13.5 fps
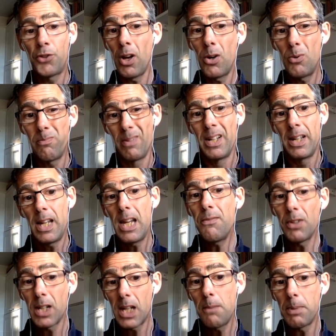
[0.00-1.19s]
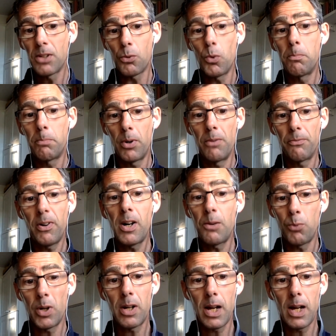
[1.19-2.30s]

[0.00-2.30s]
So even keeping to 1.5,